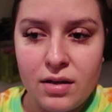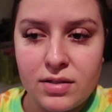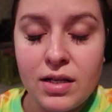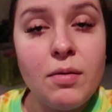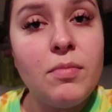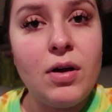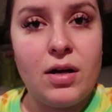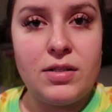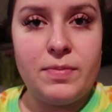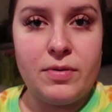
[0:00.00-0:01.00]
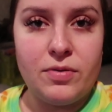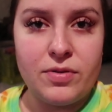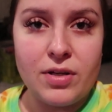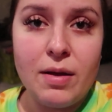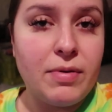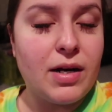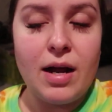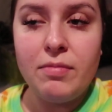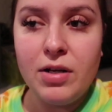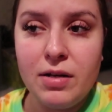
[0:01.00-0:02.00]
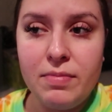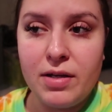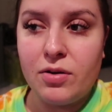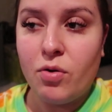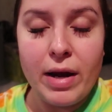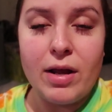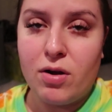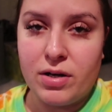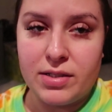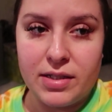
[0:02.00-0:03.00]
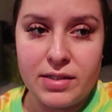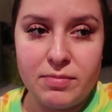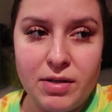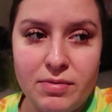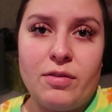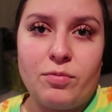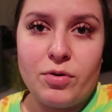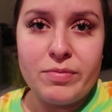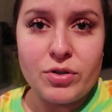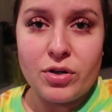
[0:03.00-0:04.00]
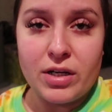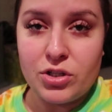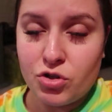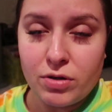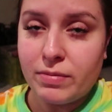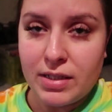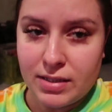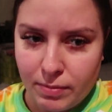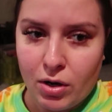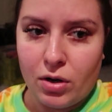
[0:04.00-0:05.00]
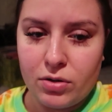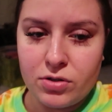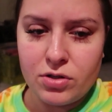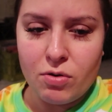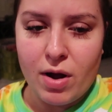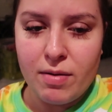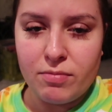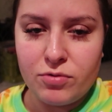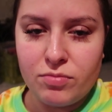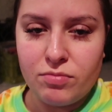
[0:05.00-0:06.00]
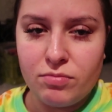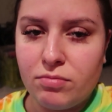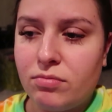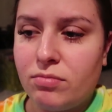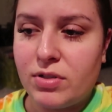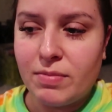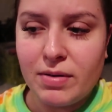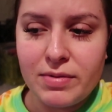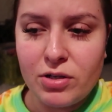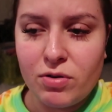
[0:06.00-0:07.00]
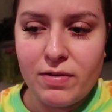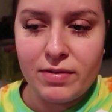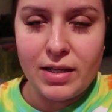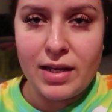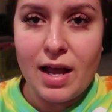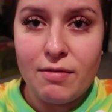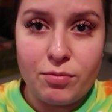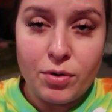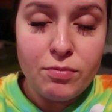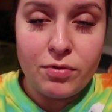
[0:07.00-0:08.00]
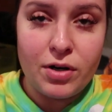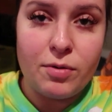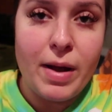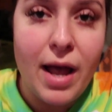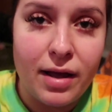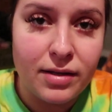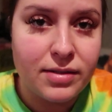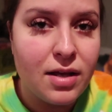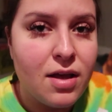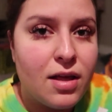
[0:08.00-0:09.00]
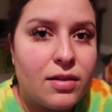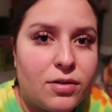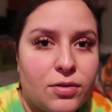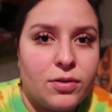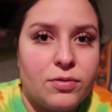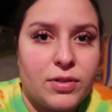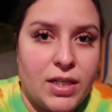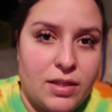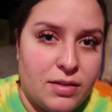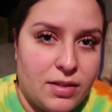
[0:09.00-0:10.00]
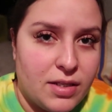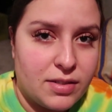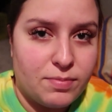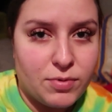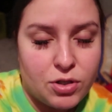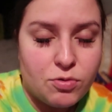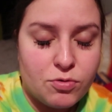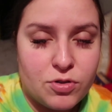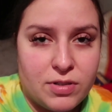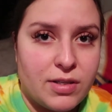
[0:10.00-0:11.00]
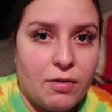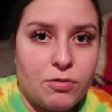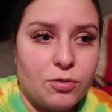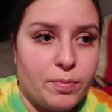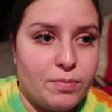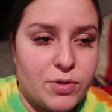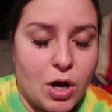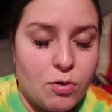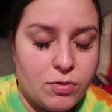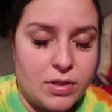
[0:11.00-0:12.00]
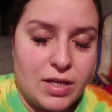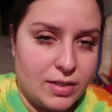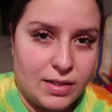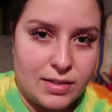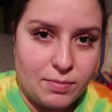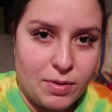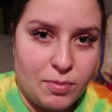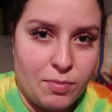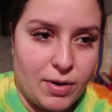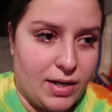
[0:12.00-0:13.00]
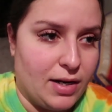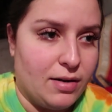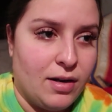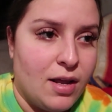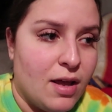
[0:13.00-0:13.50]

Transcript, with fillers: some hospitals, I mean, I'm gonna be quite honest, like sometimes the rooms are extremely small, so I'm sometimes they don't even like have room for your bags, let alone like these huge duffel tote things that some people bring in,